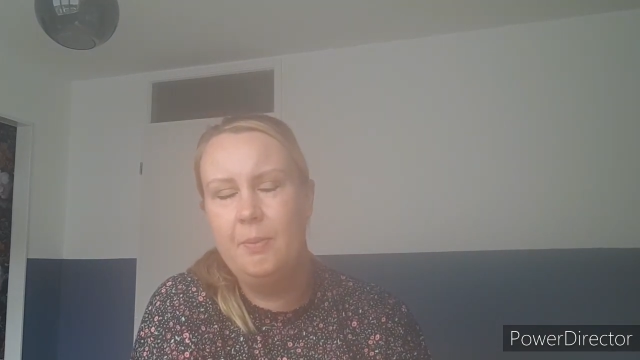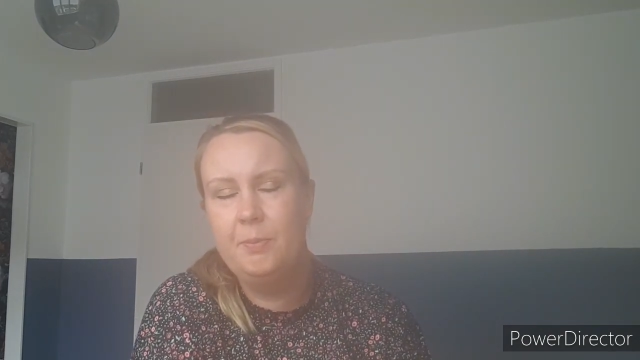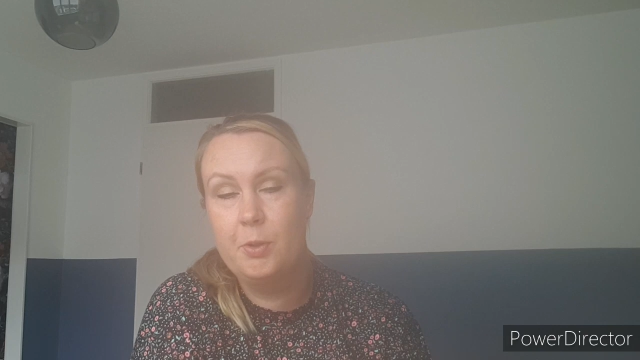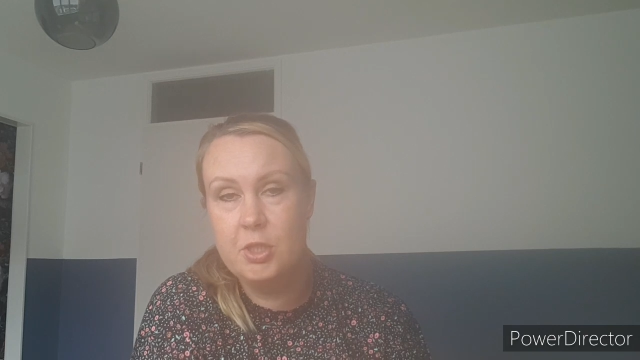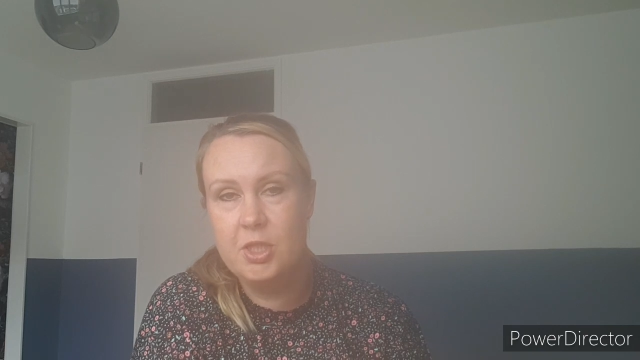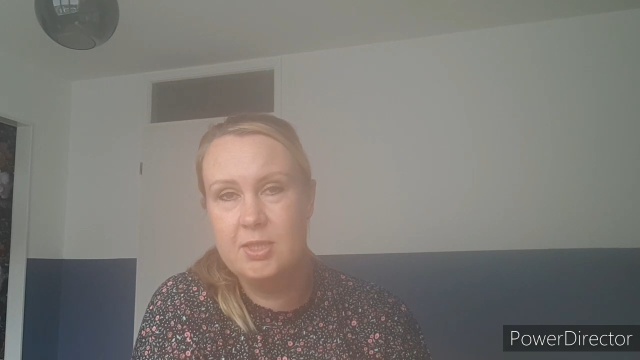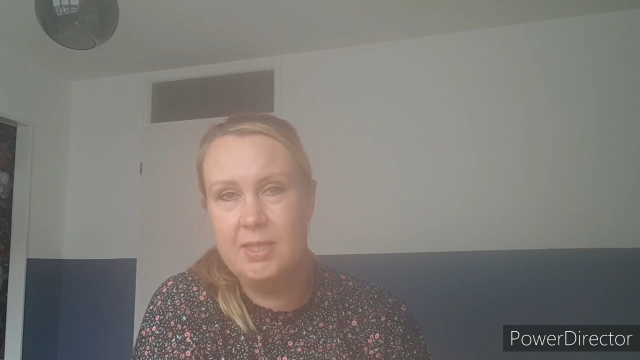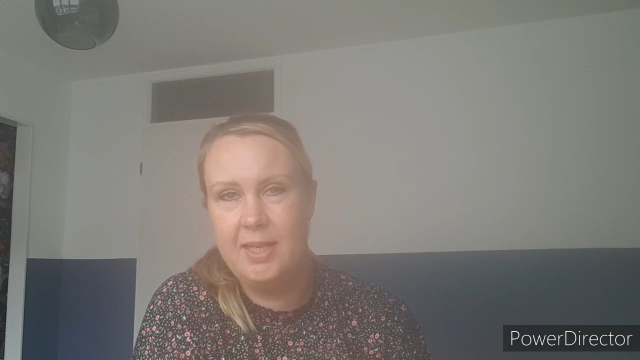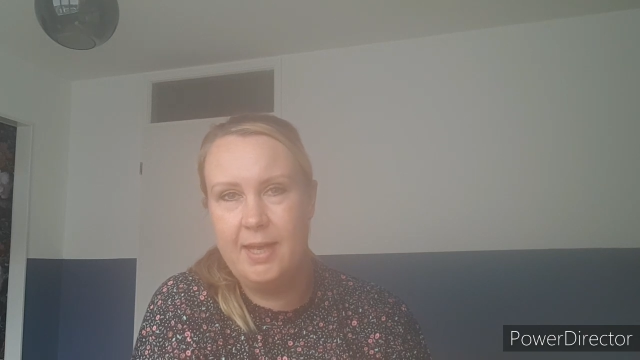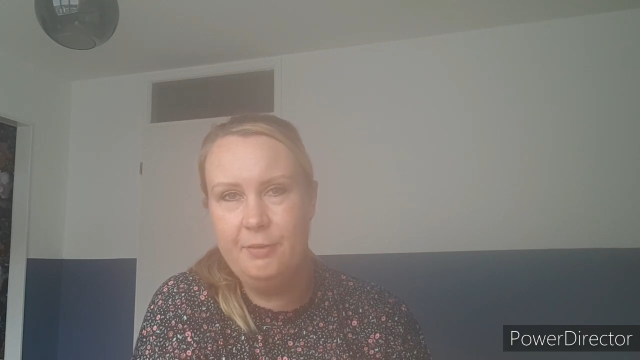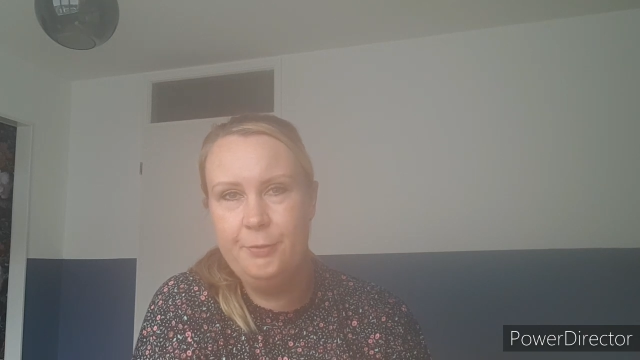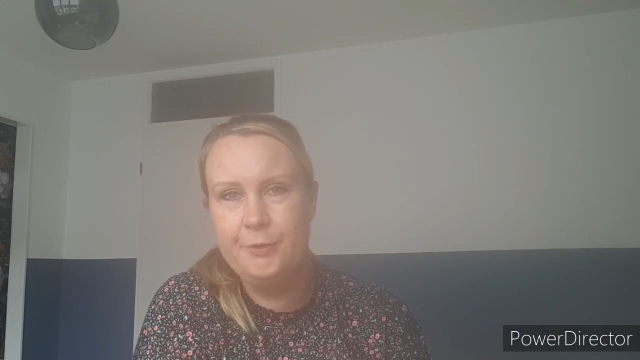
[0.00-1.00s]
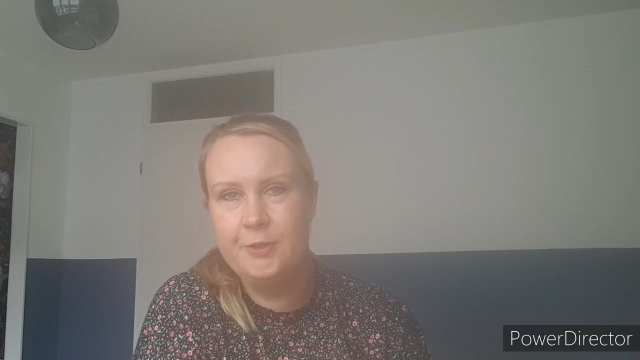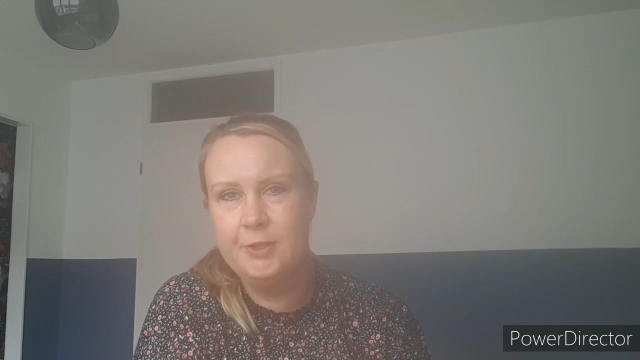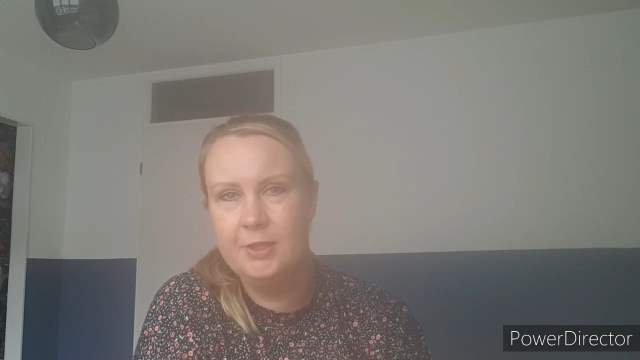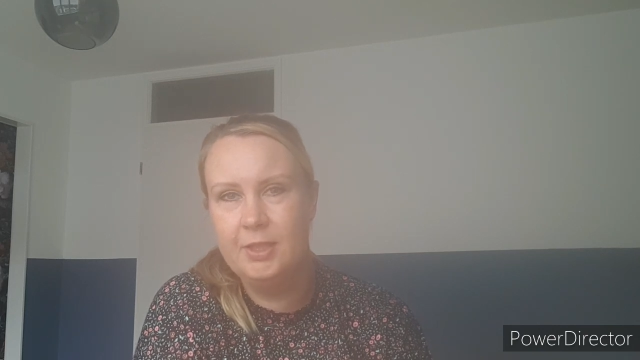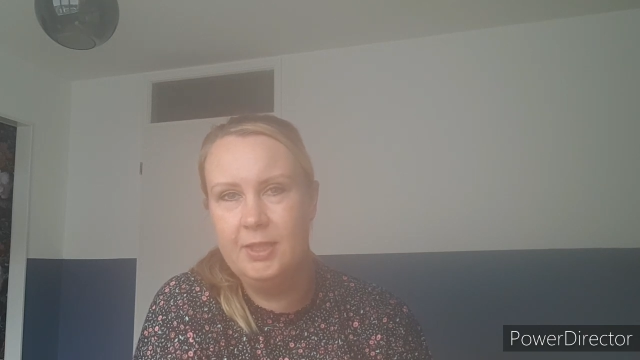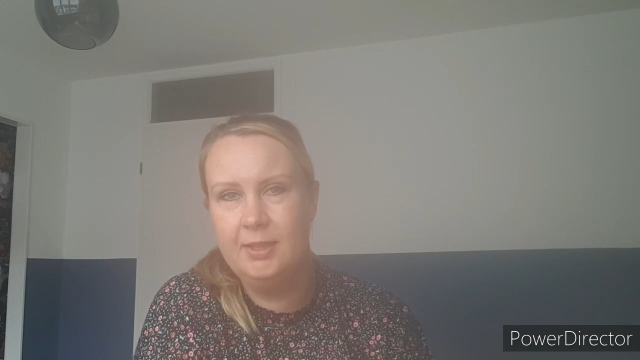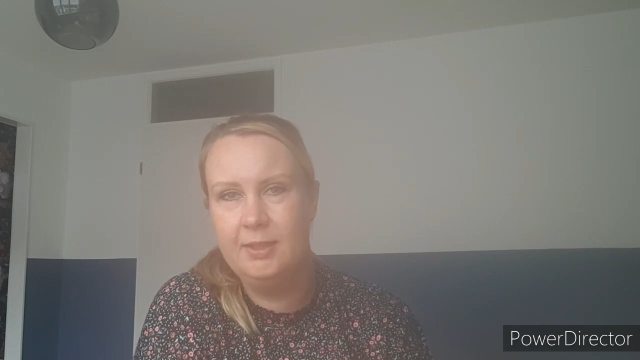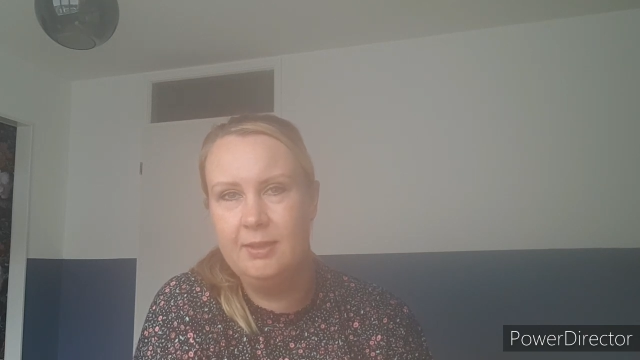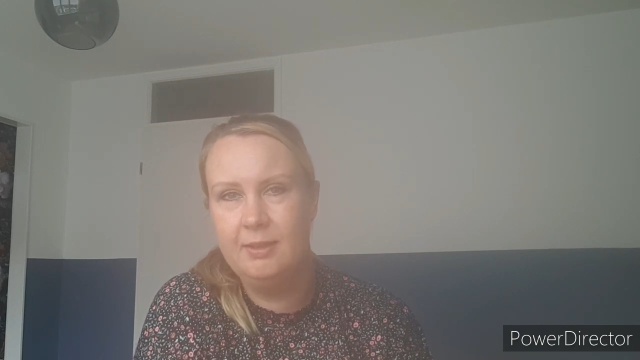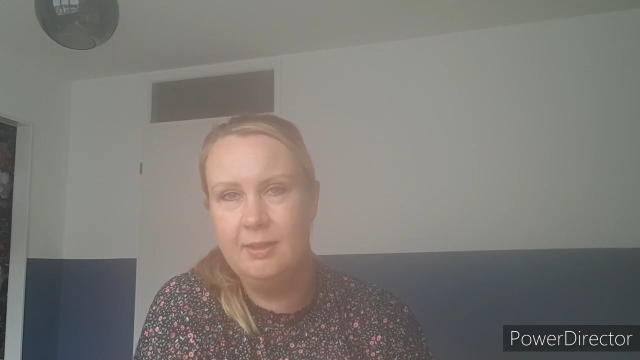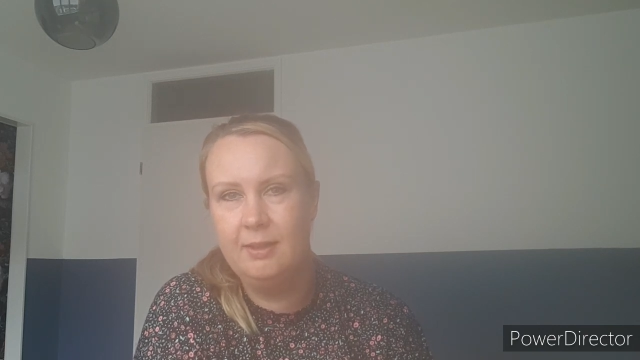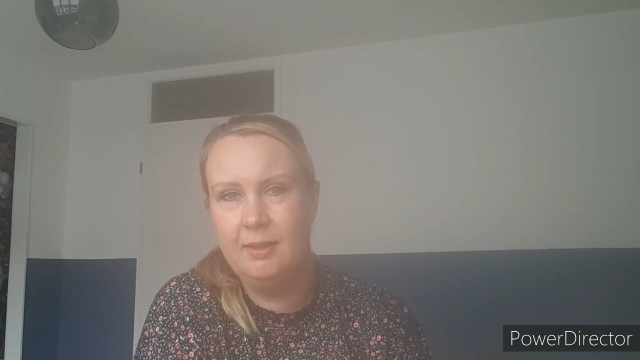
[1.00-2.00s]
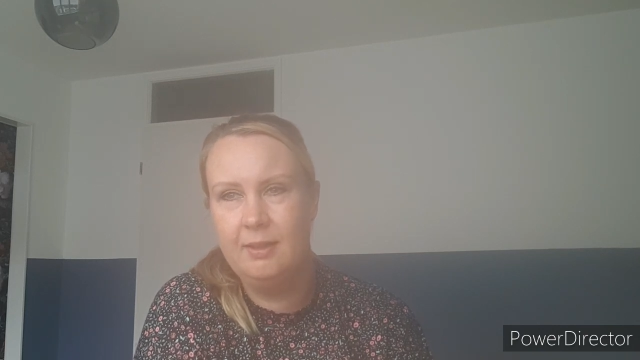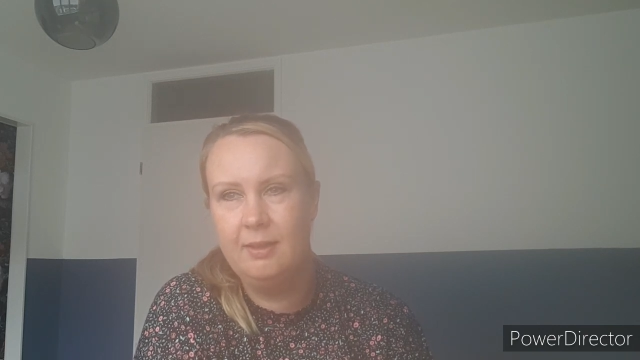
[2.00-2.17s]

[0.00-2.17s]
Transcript: projects left in